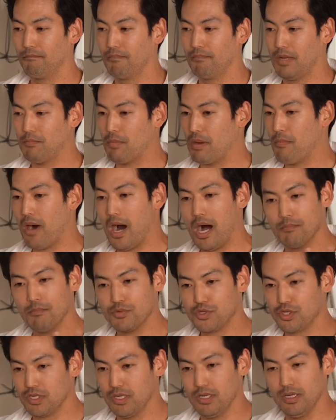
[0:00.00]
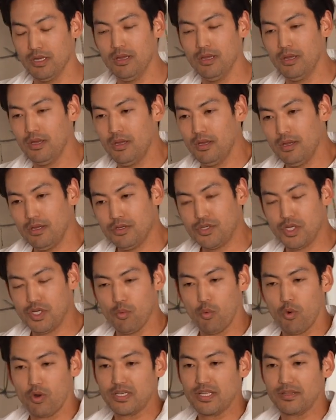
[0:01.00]
My mom, she
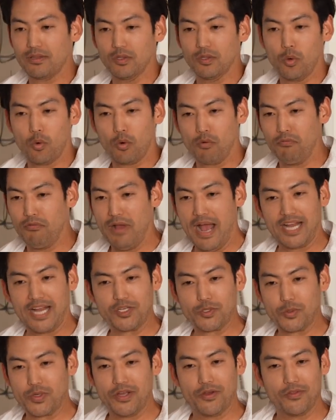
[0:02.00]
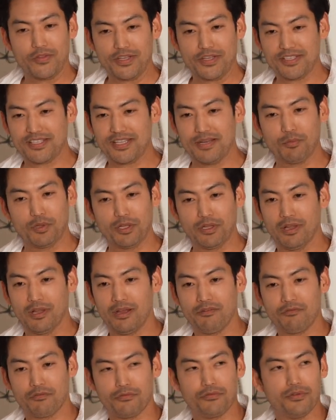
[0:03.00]
worked at the local factory on the assembly
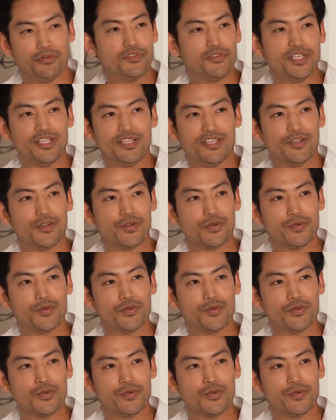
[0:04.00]
line for 15 years.